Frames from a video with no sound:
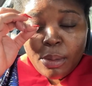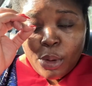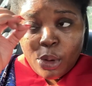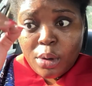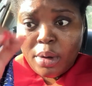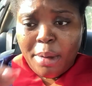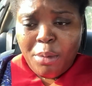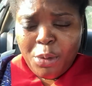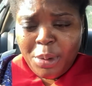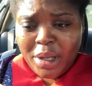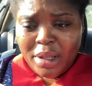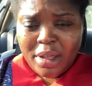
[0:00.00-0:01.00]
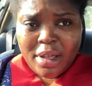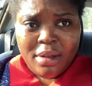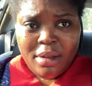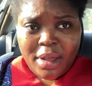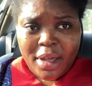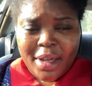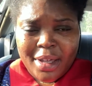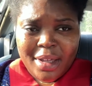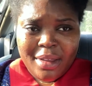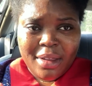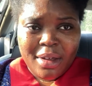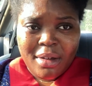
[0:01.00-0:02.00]
but I'm hoping that I can
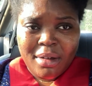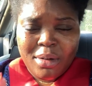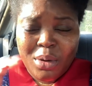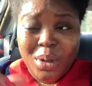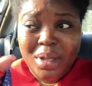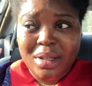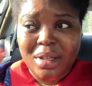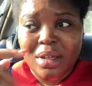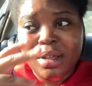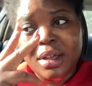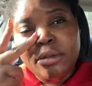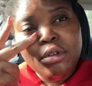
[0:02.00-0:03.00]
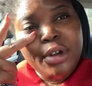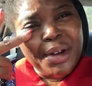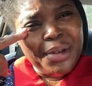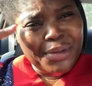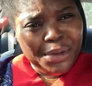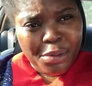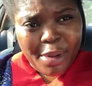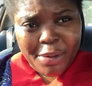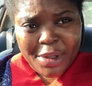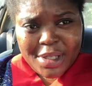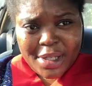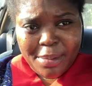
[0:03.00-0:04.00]
get there quickly, even though I don't even know my
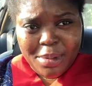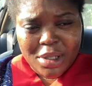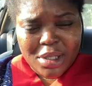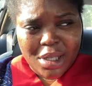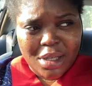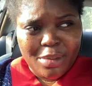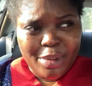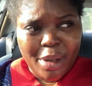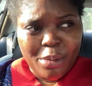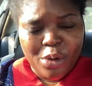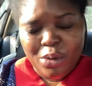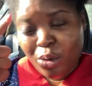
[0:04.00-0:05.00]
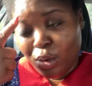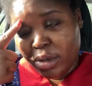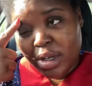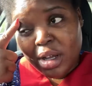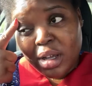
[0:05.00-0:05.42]
way to that place, like Plymouth Road.